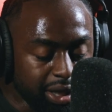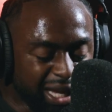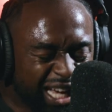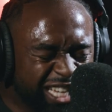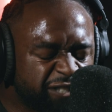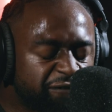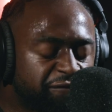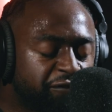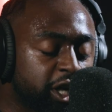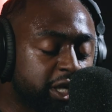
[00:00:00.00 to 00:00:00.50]

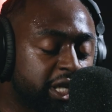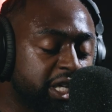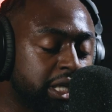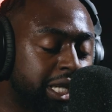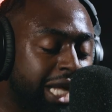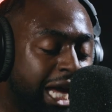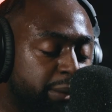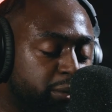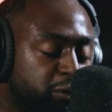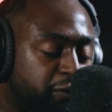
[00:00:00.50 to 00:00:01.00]
It's fuck your
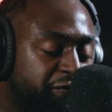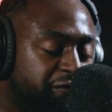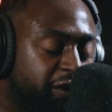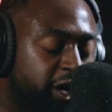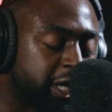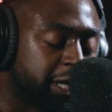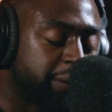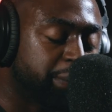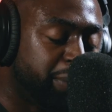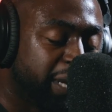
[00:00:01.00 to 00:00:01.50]
label,
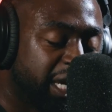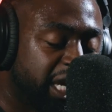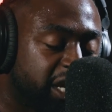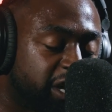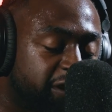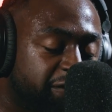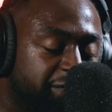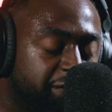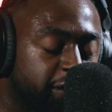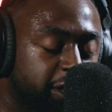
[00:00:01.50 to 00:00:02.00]
fuck your
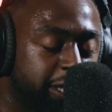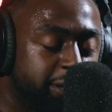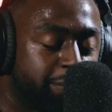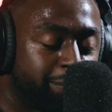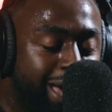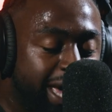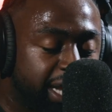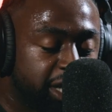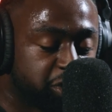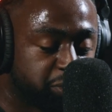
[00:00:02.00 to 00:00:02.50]
PR, fuck your
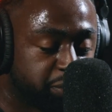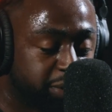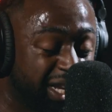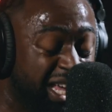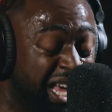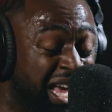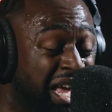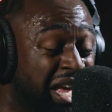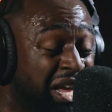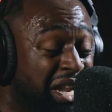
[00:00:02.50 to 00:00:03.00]

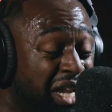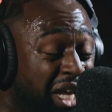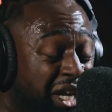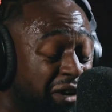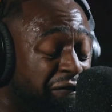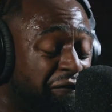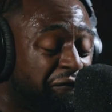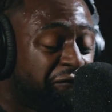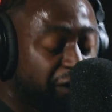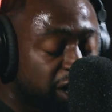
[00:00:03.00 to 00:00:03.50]
management.
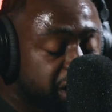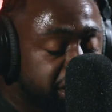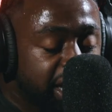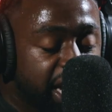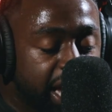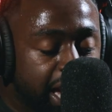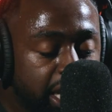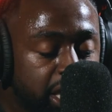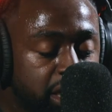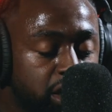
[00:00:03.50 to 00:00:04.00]
Nigga, fuck
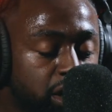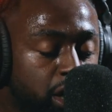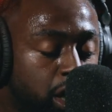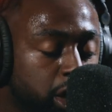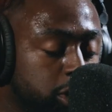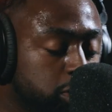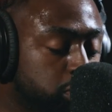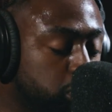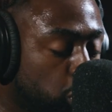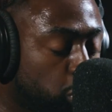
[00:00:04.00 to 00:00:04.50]
your
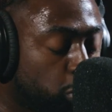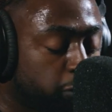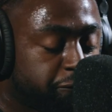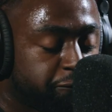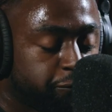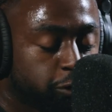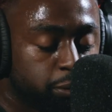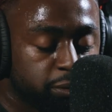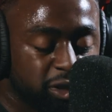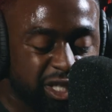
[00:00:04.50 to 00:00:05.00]
A&R, your law
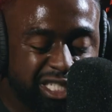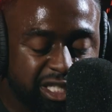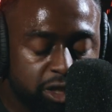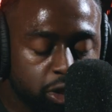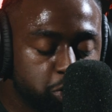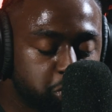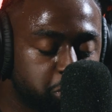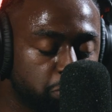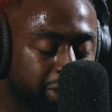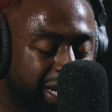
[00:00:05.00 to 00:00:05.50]
firm, your
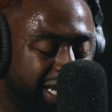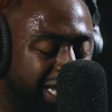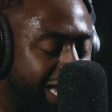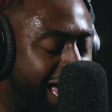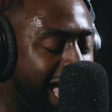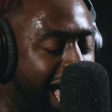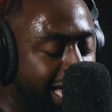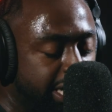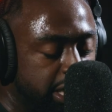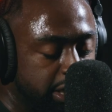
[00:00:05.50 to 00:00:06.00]
social
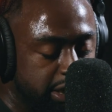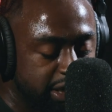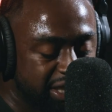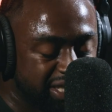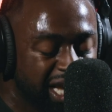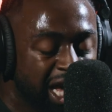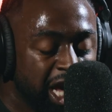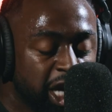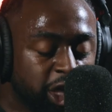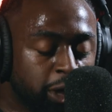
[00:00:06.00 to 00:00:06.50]
media
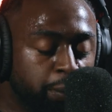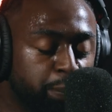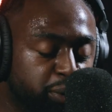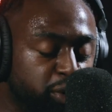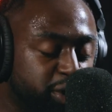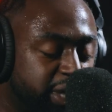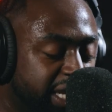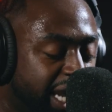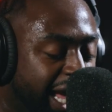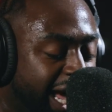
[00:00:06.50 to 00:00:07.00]
analyst, your
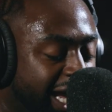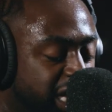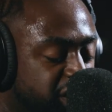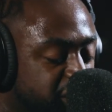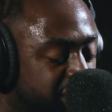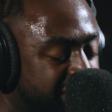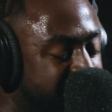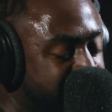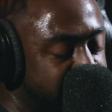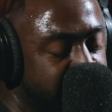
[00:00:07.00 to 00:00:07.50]
booking
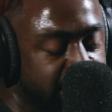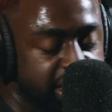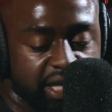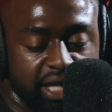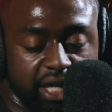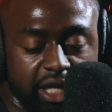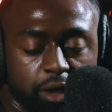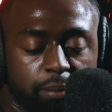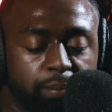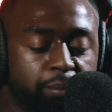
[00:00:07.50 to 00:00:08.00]
agent,
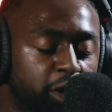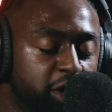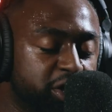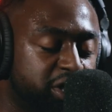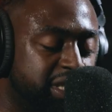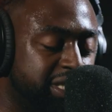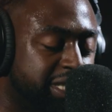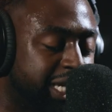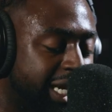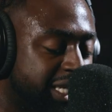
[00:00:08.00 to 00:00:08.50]
CD, your
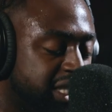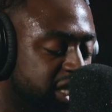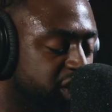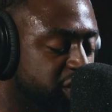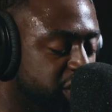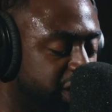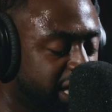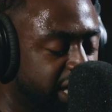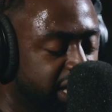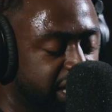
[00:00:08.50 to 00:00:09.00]
merchandise, or
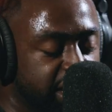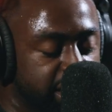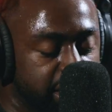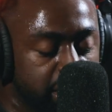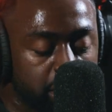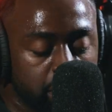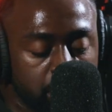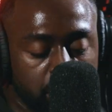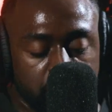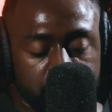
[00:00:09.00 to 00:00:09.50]

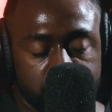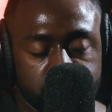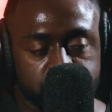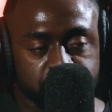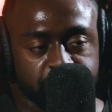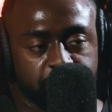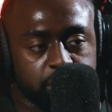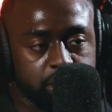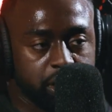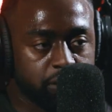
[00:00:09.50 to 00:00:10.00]
GD. It's
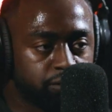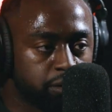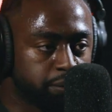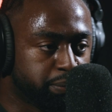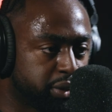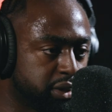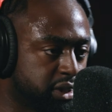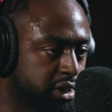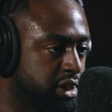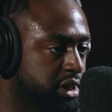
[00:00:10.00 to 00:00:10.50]
fuck every
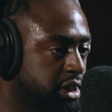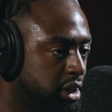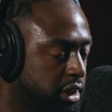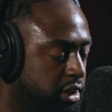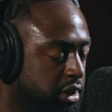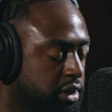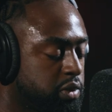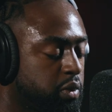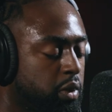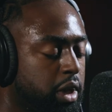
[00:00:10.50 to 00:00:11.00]
position
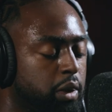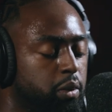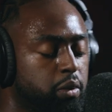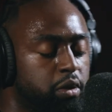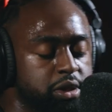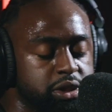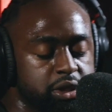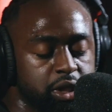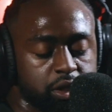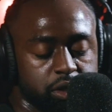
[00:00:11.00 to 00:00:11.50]
in this
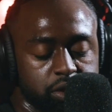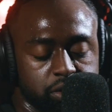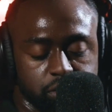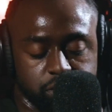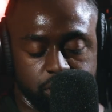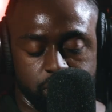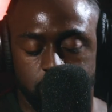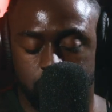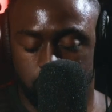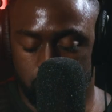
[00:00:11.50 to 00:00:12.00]
whitewashed
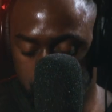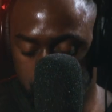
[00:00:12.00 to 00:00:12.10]
industry.